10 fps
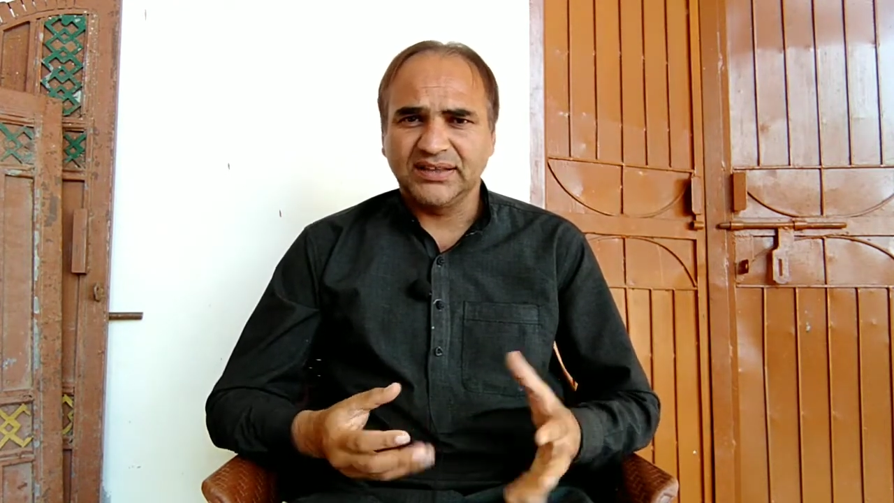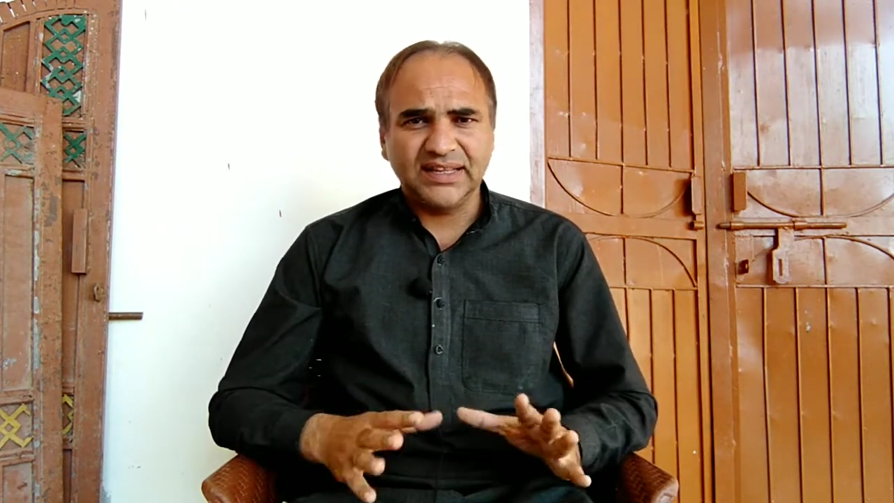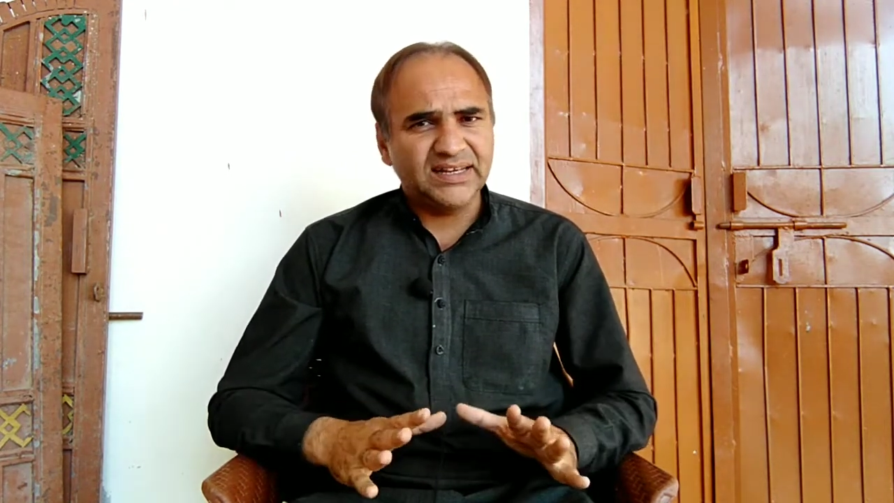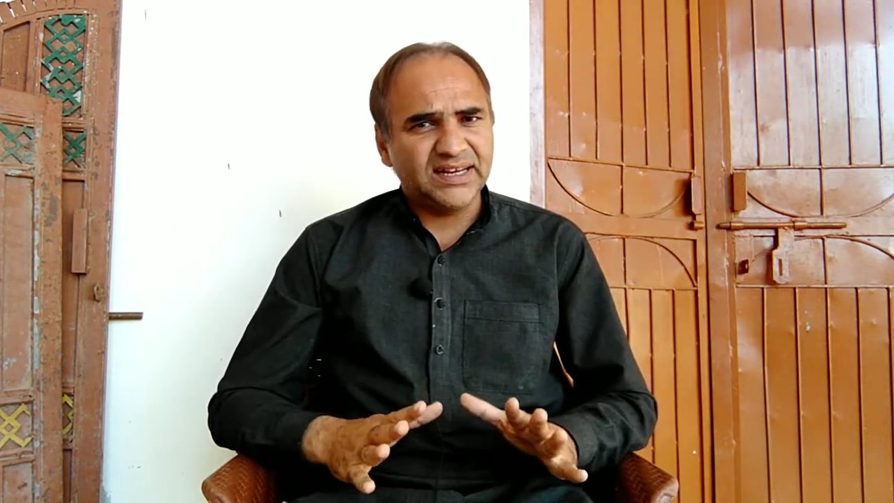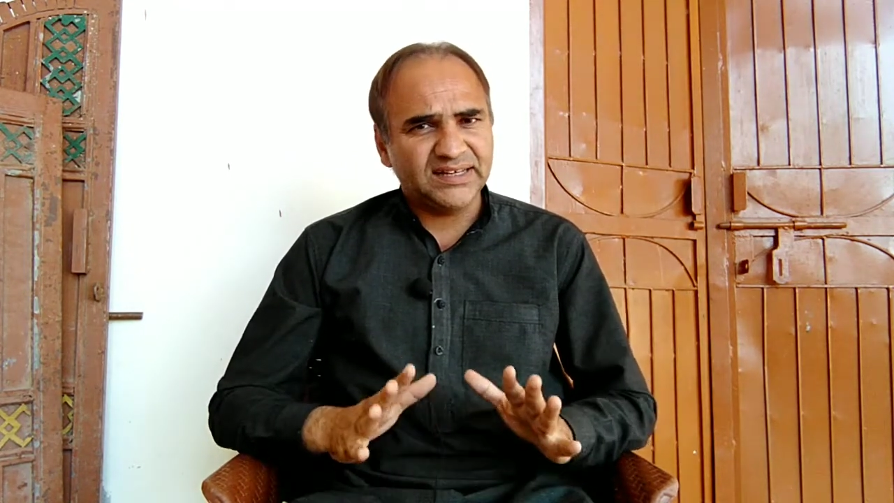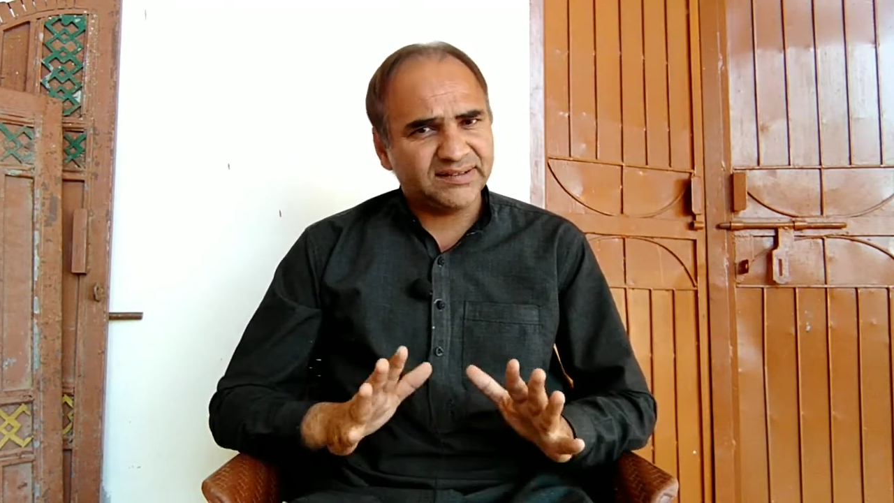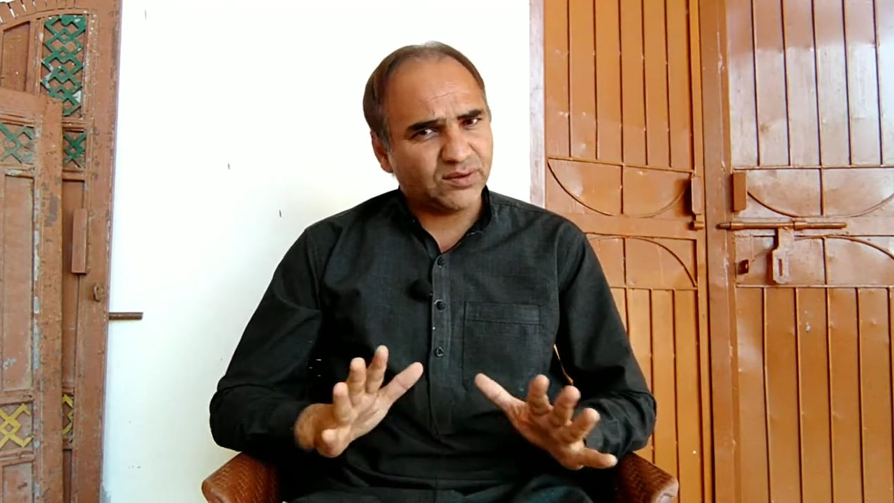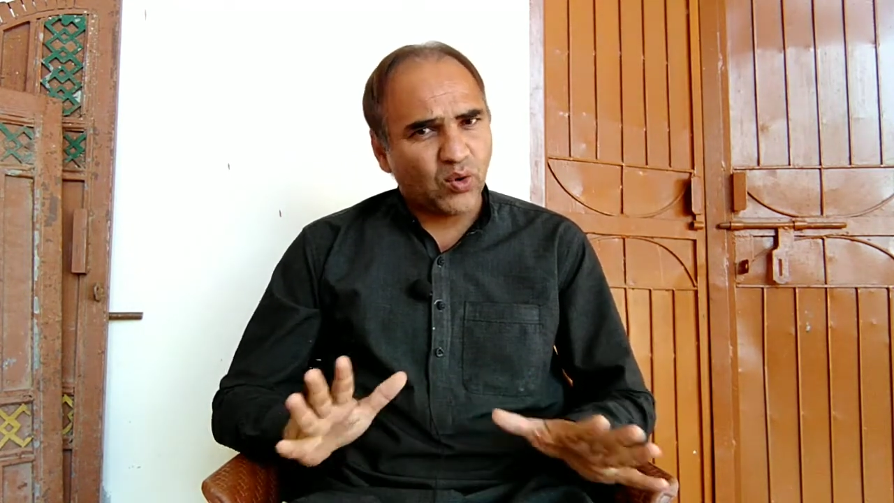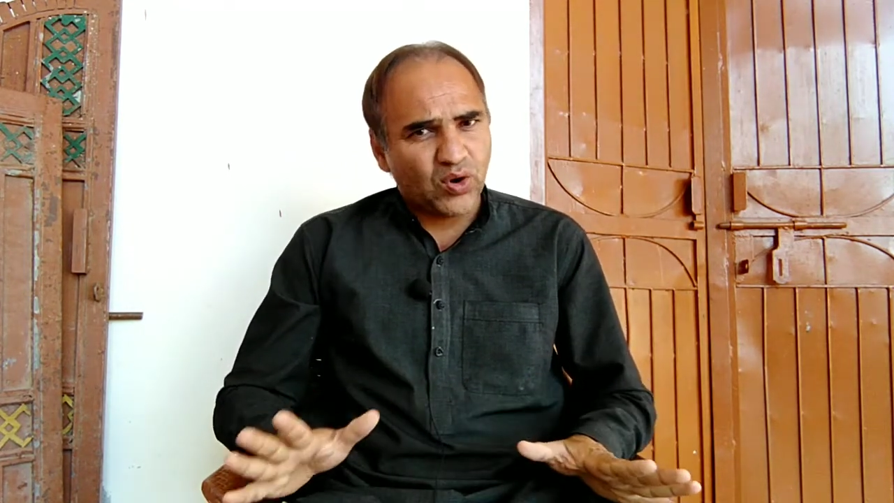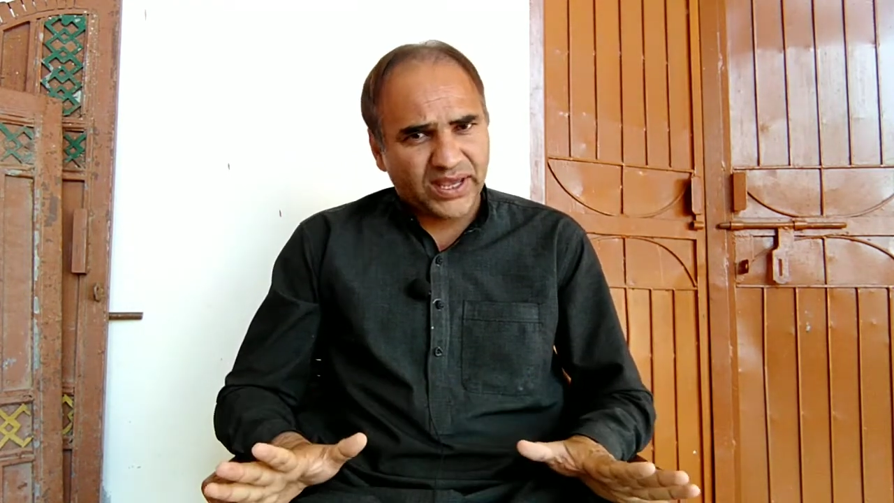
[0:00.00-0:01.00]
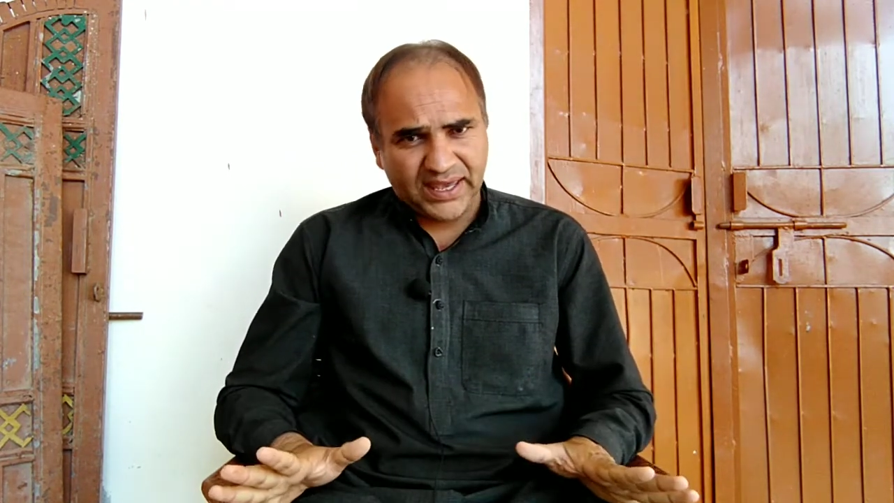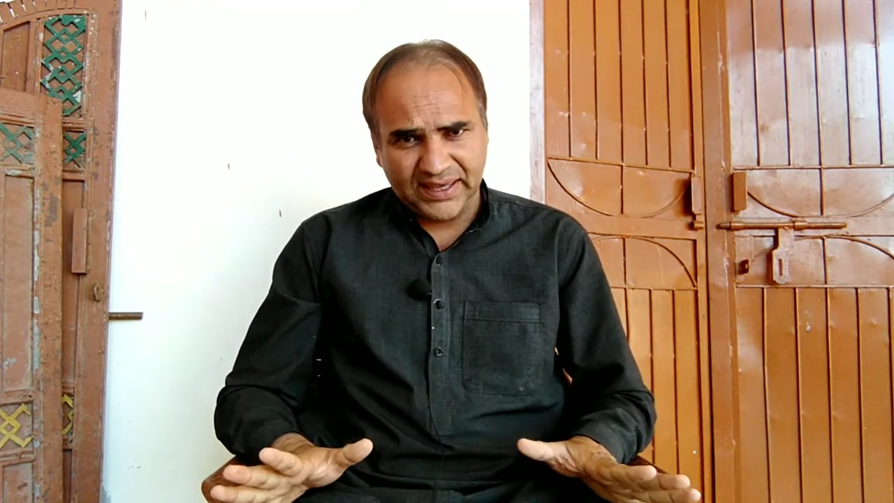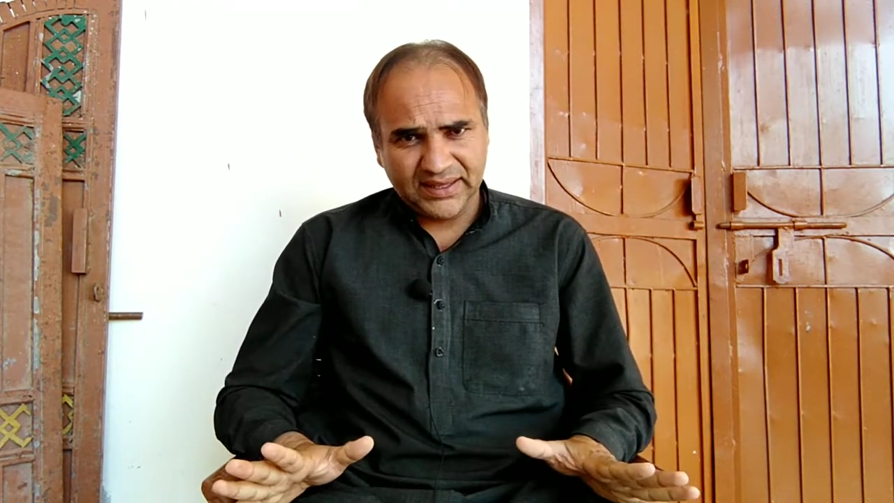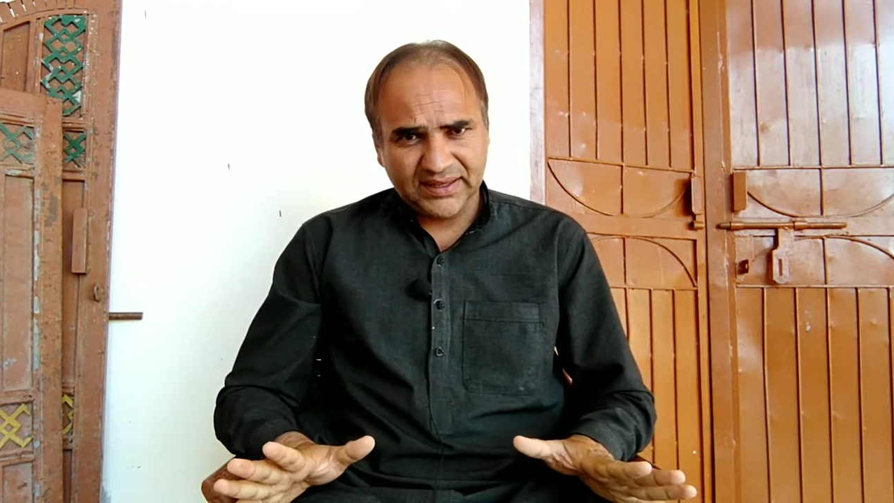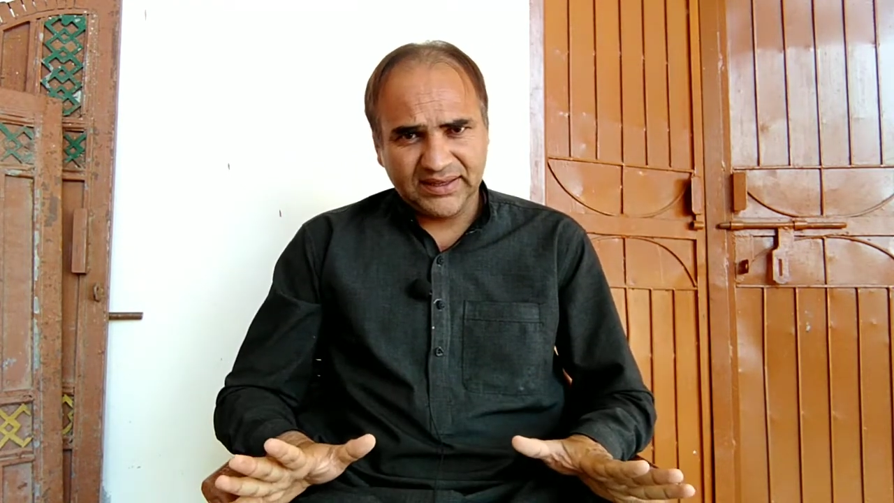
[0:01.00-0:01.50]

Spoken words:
then it's okay.